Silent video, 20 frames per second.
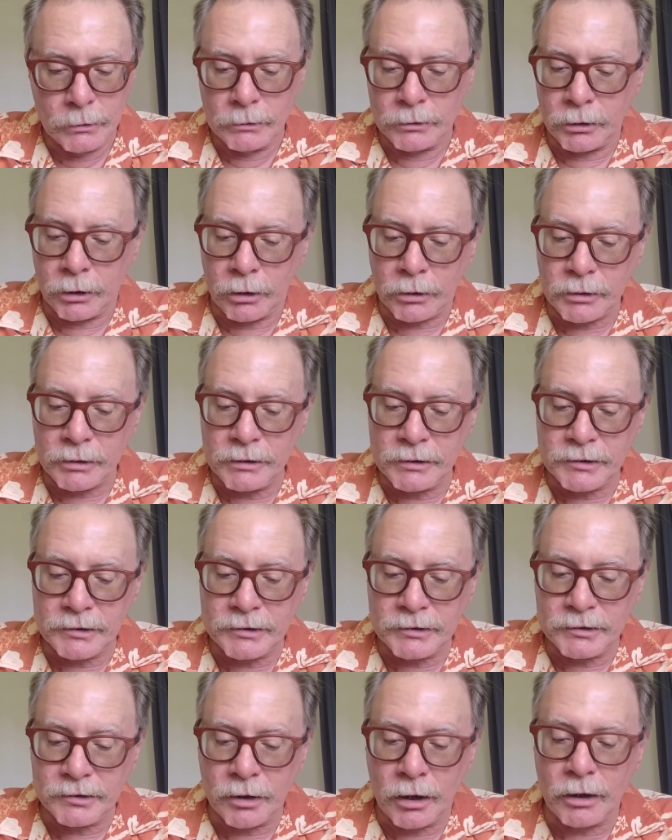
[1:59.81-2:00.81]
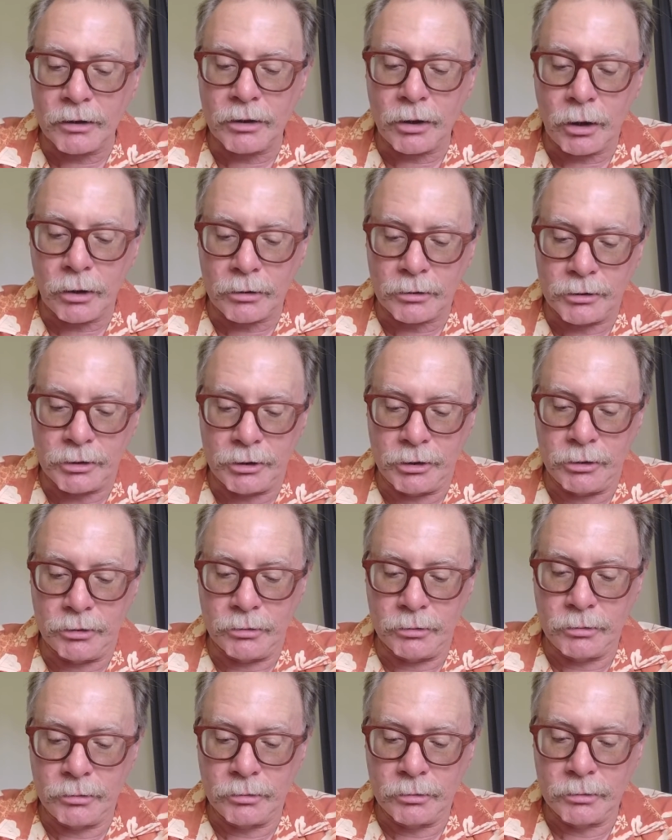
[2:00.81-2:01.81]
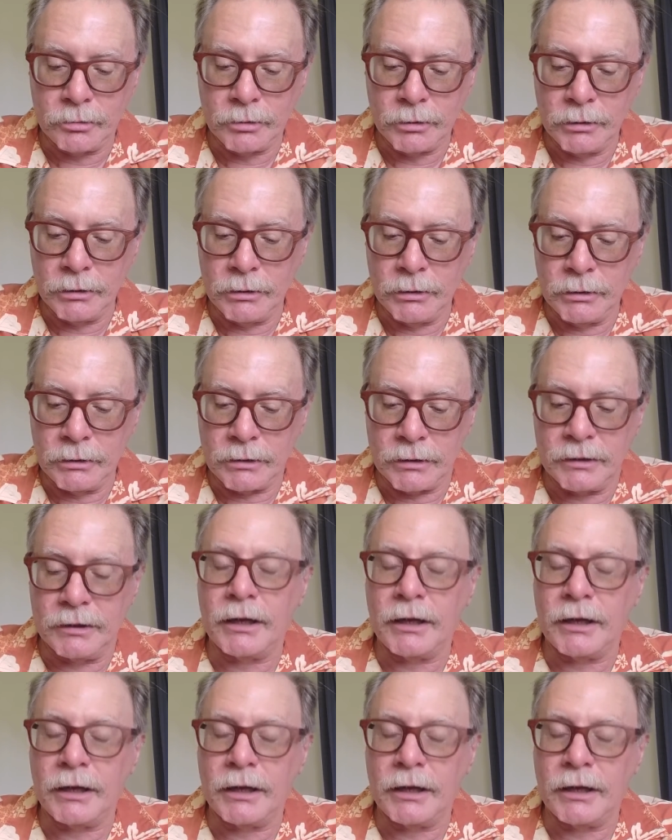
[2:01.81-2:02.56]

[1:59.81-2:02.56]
darkness is not dark to you. The